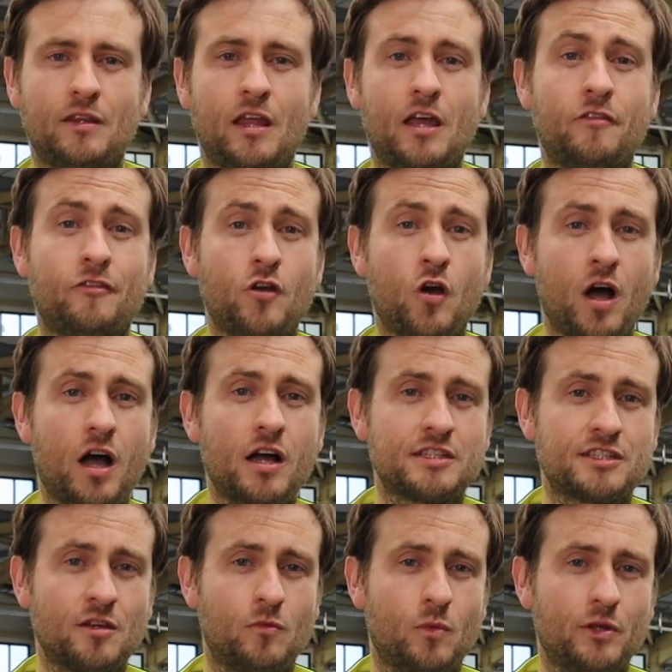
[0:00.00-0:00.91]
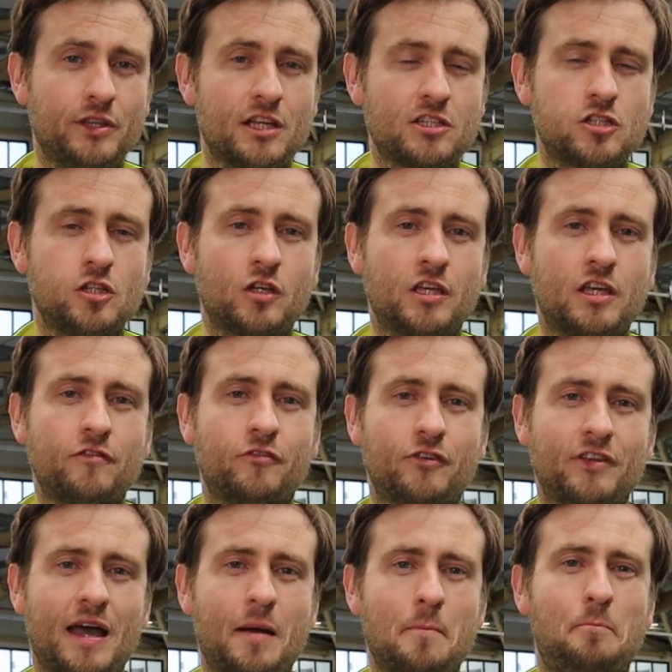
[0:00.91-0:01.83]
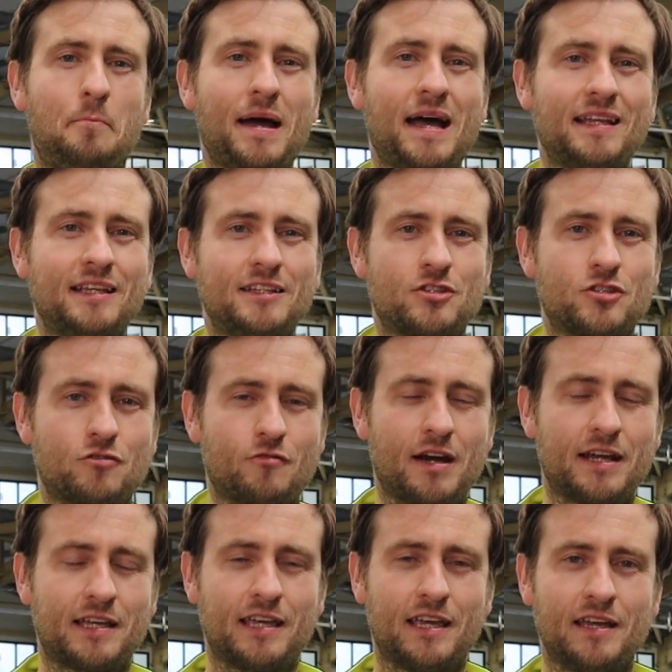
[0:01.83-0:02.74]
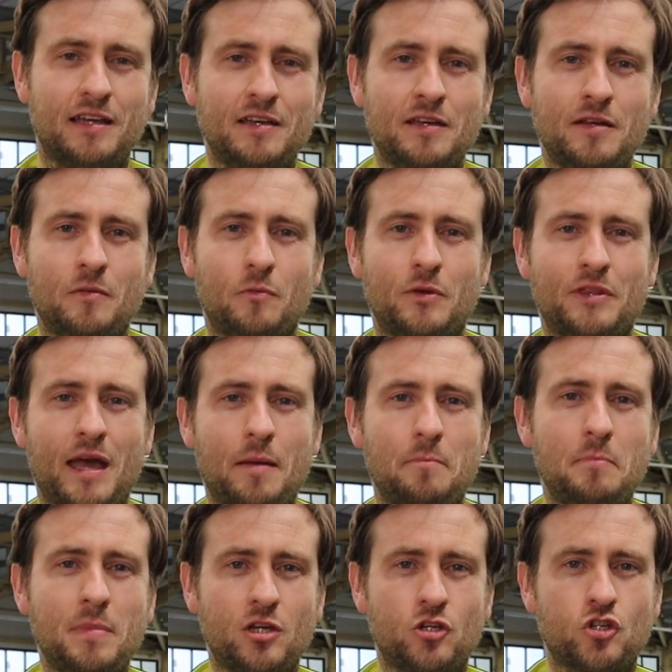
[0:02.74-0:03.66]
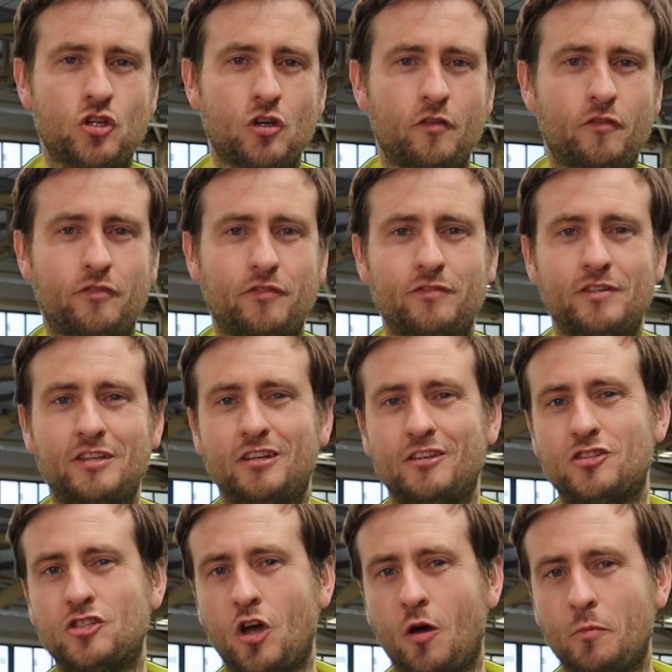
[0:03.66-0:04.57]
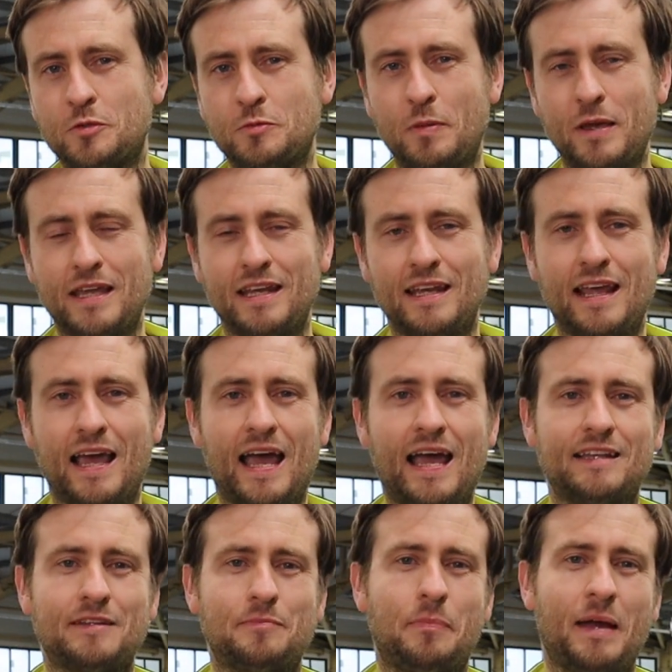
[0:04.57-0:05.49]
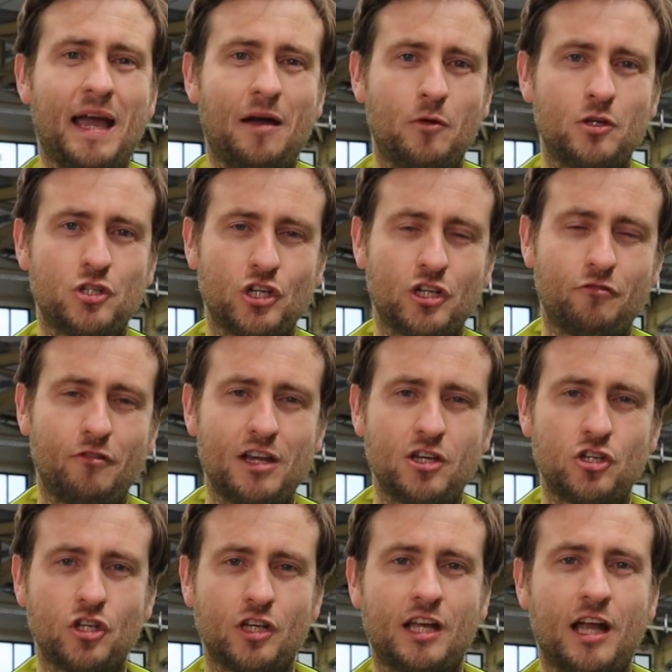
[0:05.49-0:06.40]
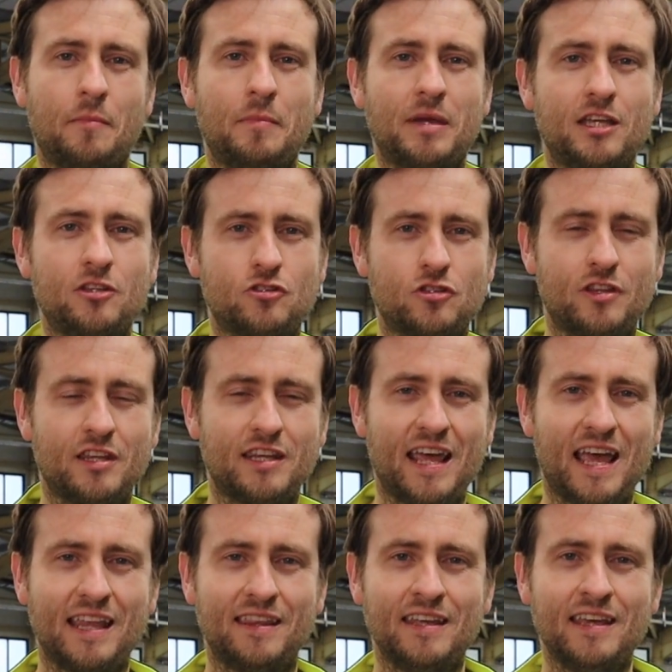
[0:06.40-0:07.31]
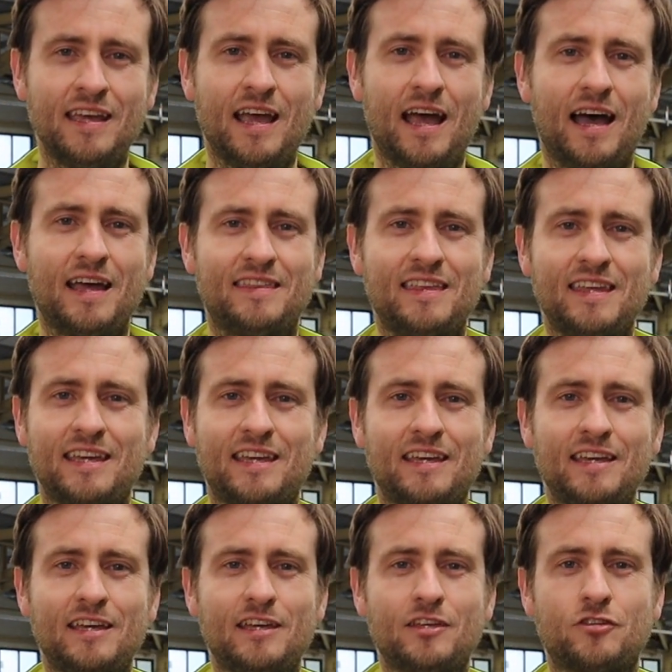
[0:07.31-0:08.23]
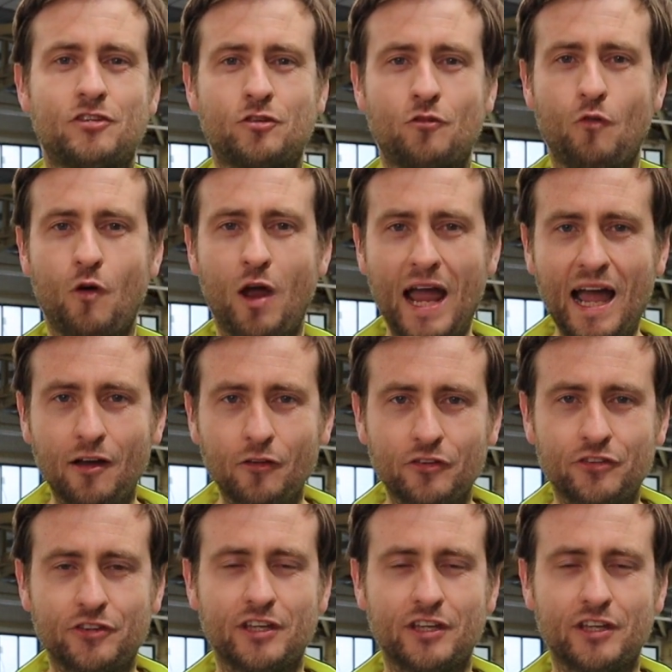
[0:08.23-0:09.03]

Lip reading: Now, if you are someone that's looking for that balanced racket with that mixture of topspin and power generation coming into the net, I think throughout